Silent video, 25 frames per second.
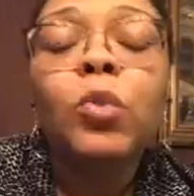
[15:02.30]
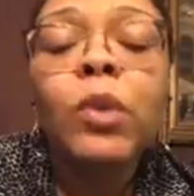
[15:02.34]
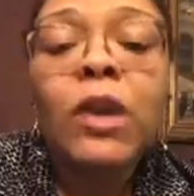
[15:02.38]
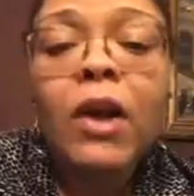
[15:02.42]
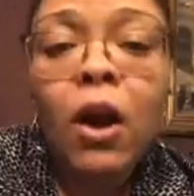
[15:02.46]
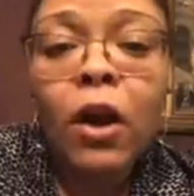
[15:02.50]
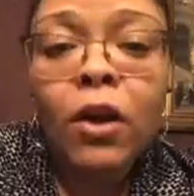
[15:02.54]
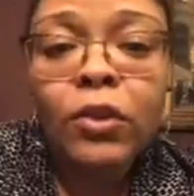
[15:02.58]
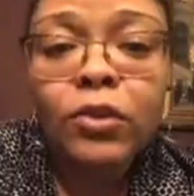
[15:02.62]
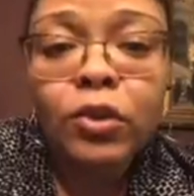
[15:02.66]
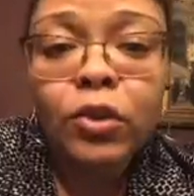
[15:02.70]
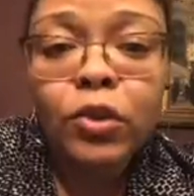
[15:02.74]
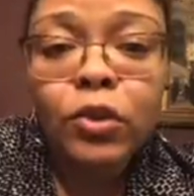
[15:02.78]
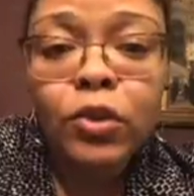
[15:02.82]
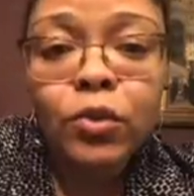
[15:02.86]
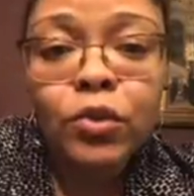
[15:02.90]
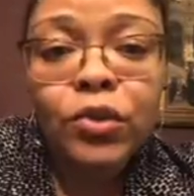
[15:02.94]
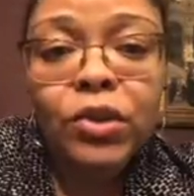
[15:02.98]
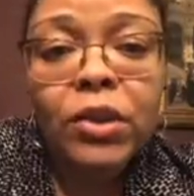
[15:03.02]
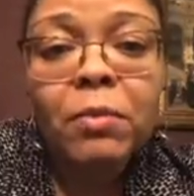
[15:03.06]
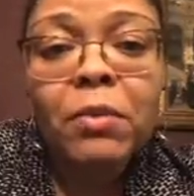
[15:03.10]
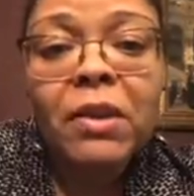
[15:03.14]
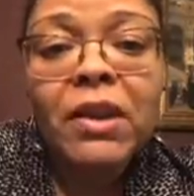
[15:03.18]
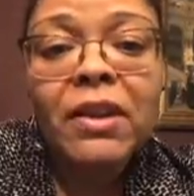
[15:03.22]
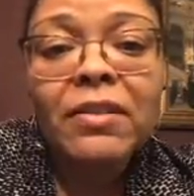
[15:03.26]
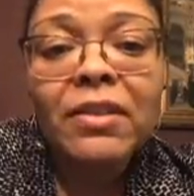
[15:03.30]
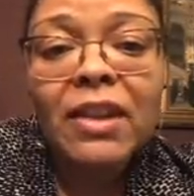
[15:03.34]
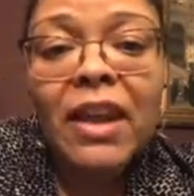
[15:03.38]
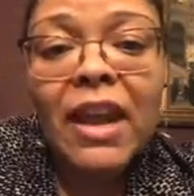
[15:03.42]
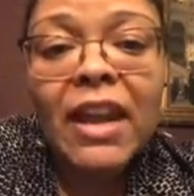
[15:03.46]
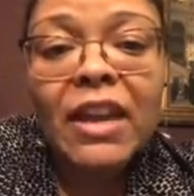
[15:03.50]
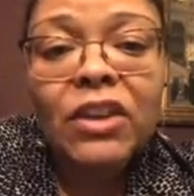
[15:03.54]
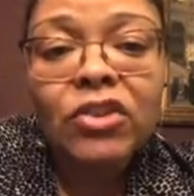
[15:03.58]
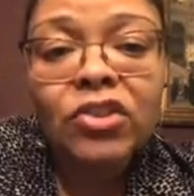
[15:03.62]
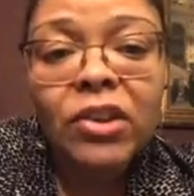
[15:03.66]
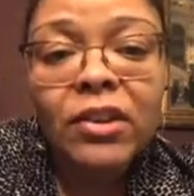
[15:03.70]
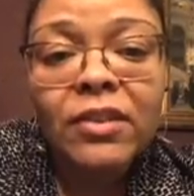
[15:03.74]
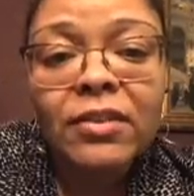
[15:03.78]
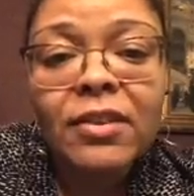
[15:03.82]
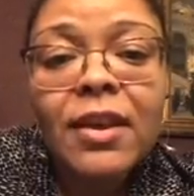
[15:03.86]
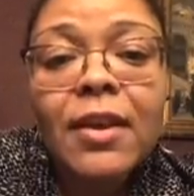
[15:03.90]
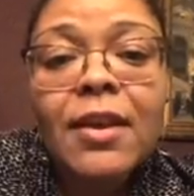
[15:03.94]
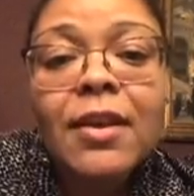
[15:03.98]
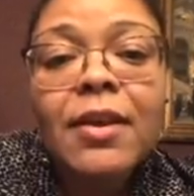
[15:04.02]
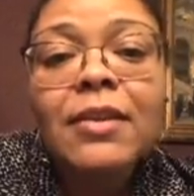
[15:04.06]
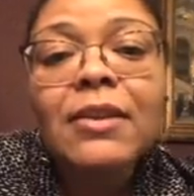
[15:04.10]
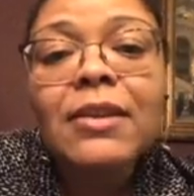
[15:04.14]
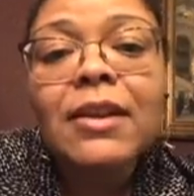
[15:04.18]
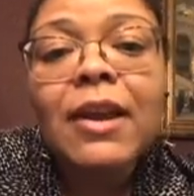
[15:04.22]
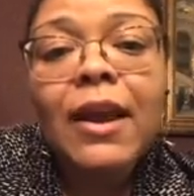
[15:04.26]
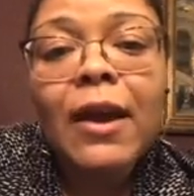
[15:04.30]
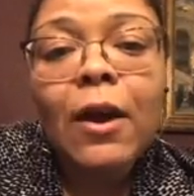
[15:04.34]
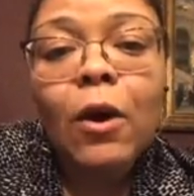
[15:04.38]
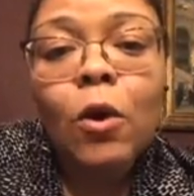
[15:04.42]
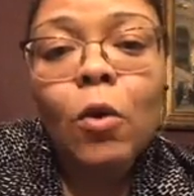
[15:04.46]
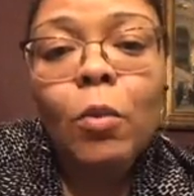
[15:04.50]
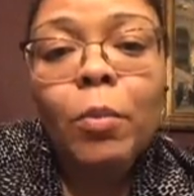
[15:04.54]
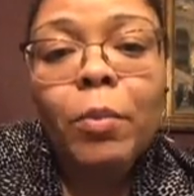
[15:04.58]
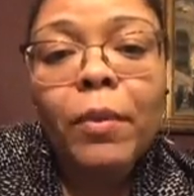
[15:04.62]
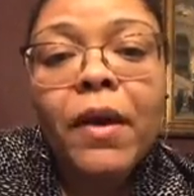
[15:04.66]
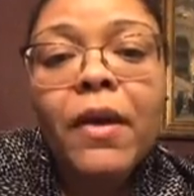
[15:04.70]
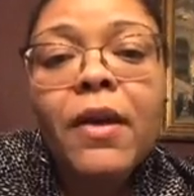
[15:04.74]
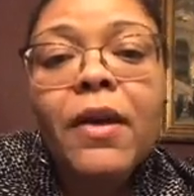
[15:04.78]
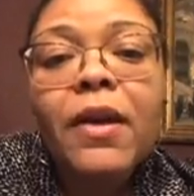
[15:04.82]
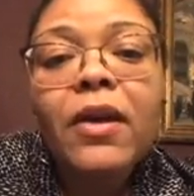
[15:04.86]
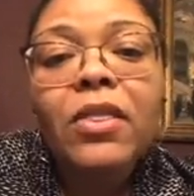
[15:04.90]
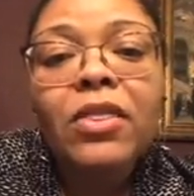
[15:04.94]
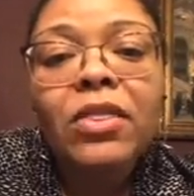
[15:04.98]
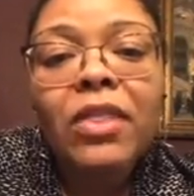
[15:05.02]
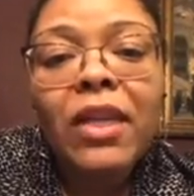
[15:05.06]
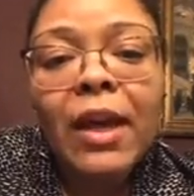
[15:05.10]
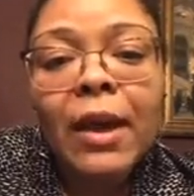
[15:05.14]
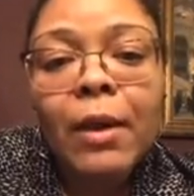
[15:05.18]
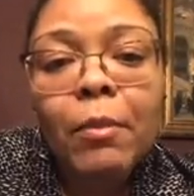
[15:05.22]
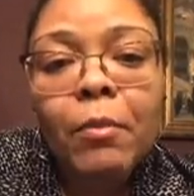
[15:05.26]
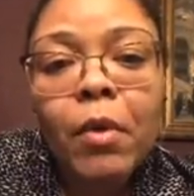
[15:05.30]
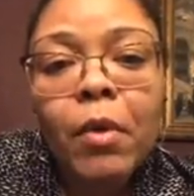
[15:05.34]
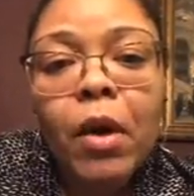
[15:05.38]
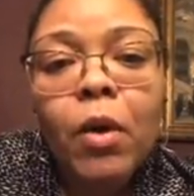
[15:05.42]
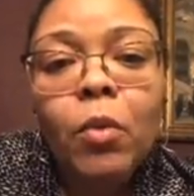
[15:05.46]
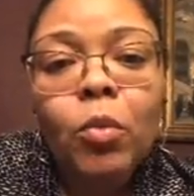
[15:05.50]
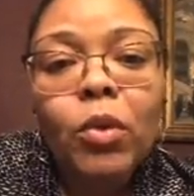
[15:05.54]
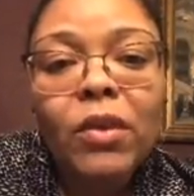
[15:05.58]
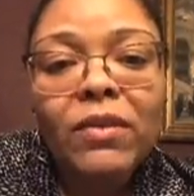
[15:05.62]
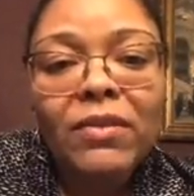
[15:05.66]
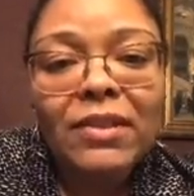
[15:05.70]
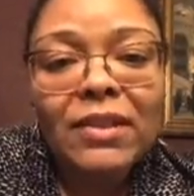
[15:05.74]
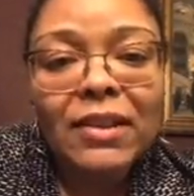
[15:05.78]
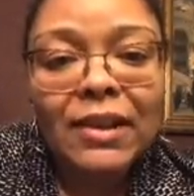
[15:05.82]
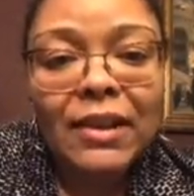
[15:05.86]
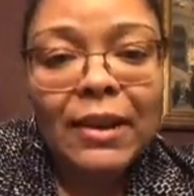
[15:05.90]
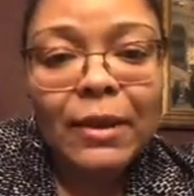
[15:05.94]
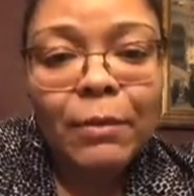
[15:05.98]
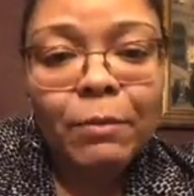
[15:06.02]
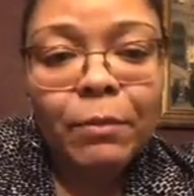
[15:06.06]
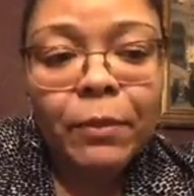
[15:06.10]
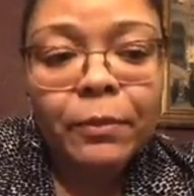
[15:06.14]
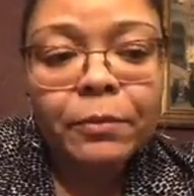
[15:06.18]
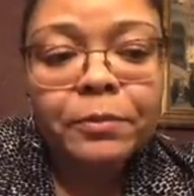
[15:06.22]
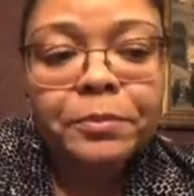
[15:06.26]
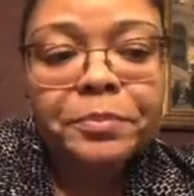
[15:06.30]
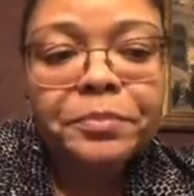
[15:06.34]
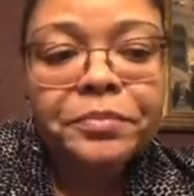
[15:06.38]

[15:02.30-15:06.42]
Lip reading: so we also use some of these agents to help them with sleep.